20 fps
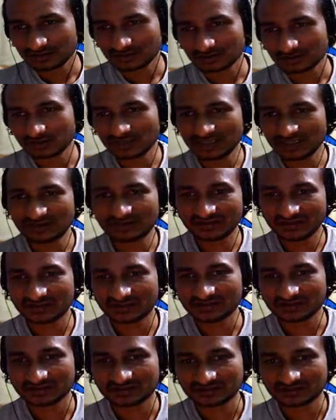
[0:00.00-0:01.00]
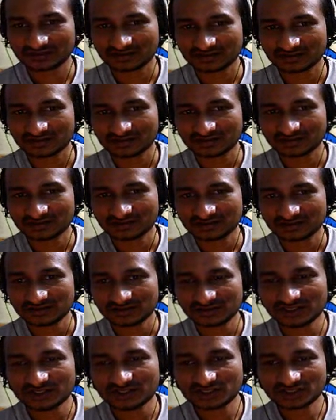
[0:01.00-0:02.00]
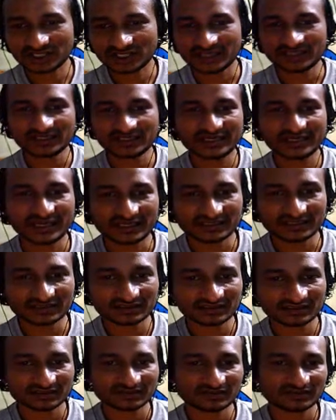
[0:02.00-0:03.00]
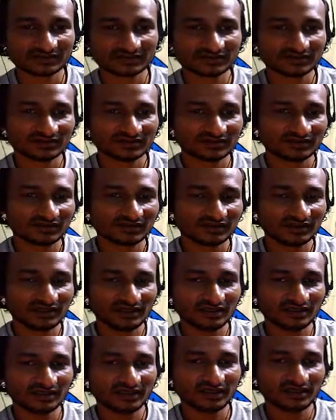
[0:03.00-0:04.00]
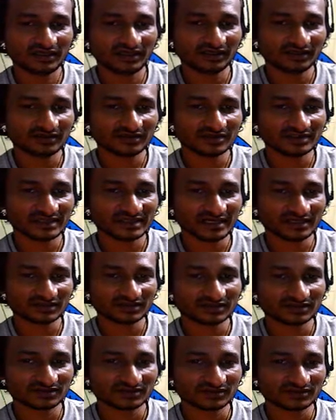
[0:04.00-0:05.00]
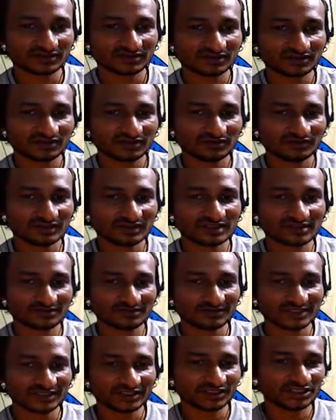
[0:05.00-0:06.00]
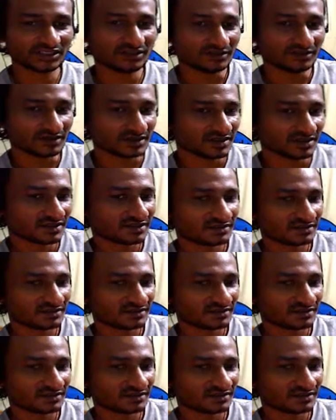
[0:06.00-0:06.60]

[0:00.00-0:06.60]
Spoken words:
We think she's trying to get in contact with something she lost.